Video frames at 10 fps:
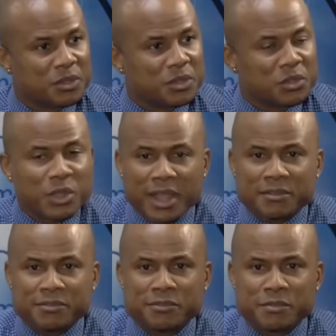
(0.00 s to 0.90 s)
to
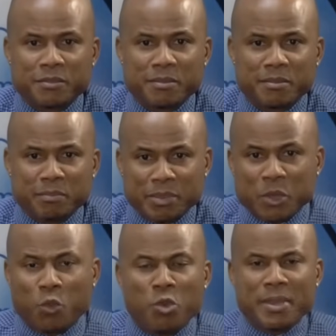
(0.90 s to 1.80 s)
have
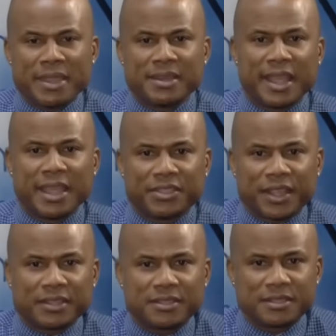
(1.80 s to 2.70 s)
big women like
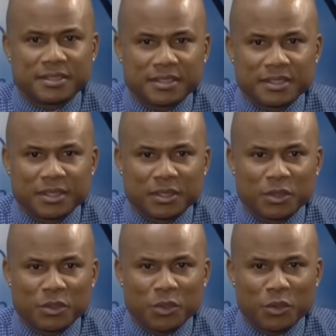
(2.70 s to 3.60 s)
that
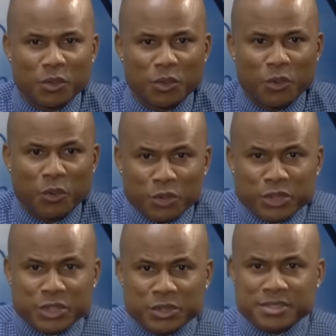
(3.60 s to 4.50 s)

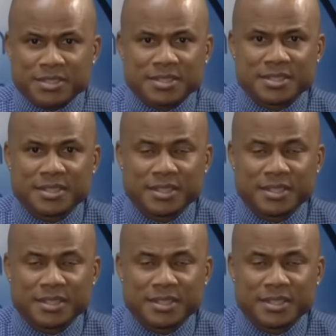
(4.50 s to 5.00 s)
holding us